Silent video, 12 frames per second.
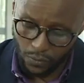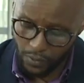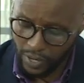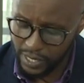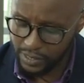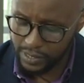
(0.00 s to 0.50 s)

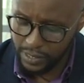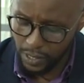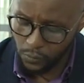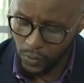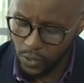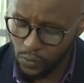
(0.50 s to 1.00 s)
for us,
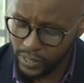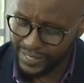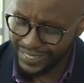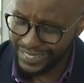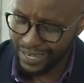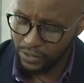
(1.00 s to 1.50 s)
when we were
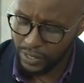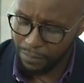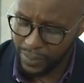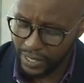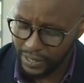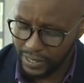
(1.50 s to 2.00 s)
setting out the
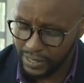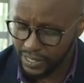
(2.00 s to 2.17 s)
buildings,